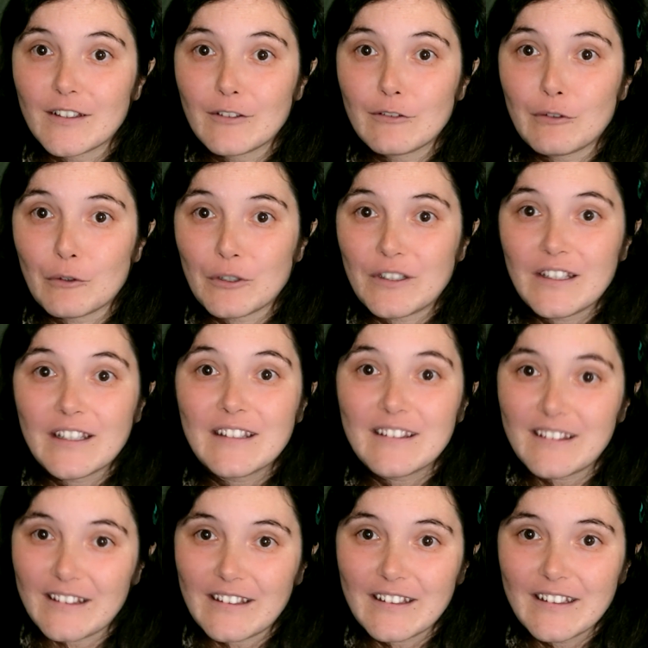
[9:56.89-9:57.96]
for
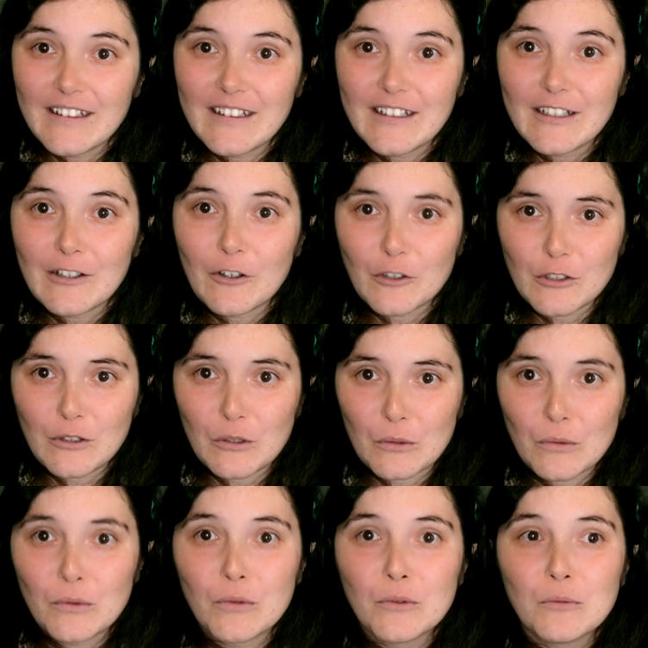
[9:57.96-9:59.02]
D&D on
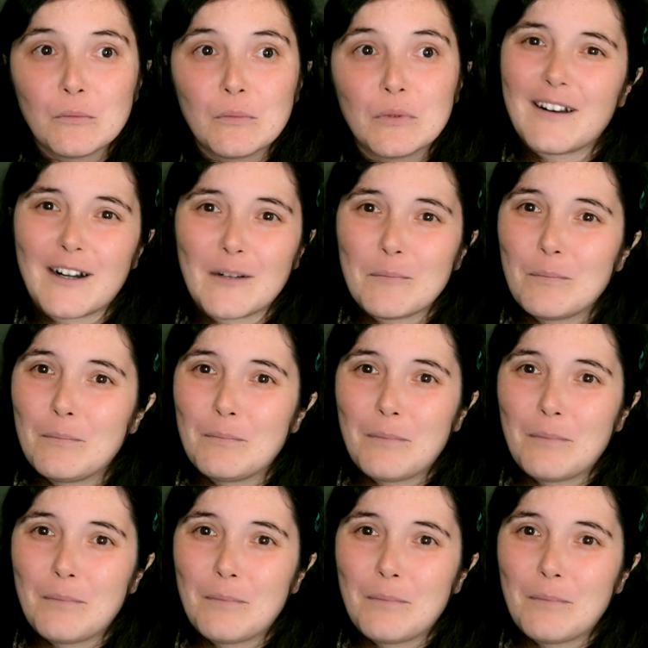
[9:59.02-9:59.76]
YouTube are